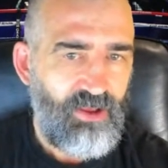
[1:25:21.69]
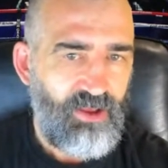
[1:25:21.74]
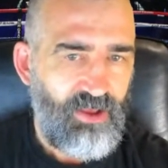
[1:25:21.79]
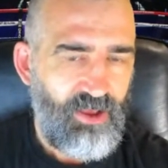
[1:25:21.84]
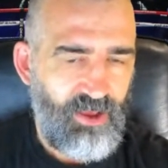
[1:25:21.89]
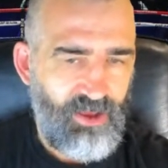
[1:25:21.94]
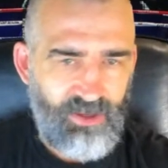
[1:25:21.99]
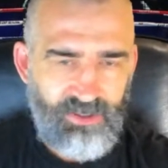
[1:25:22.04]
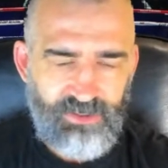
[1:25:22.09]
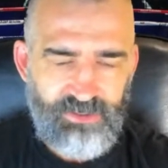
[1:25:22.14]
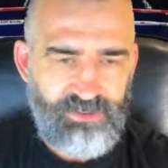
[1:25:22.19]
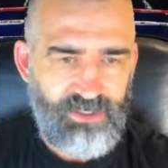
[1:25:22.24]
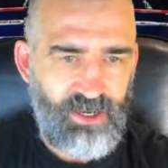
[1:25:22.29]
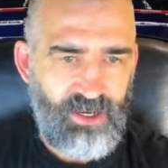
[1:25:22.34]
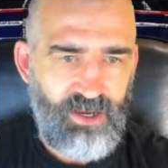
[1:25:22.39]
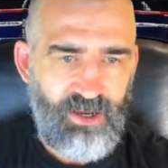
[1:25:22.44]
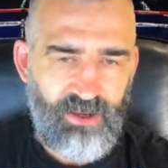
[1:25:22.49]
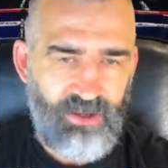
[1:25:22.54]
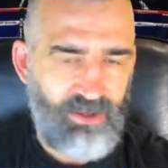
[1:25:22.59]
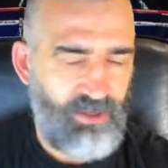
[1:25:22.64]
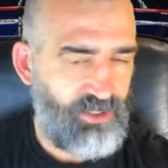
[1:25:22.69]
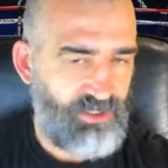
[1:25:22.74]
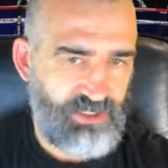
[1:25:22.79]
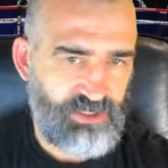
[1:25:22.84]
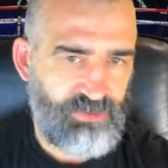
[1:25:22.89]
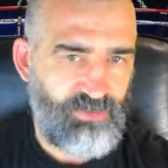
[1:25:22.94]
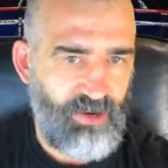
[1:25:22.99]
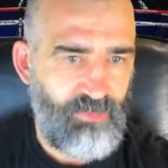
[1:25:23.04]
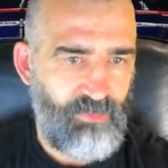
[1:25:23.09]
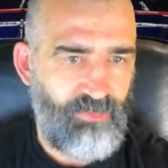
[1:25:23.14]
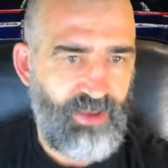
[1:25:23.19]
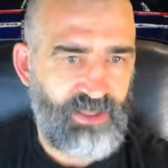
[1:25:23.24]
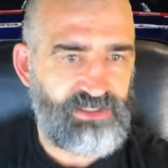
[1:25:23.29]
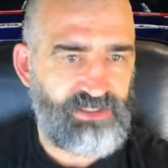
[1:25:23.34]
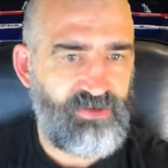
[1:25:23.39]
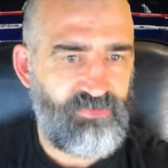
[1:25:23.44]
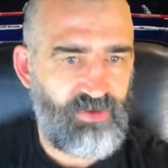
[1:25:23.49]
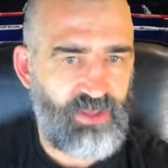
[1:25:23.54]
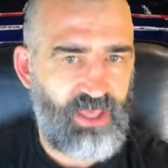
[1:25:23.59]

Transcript: and he just made a mess of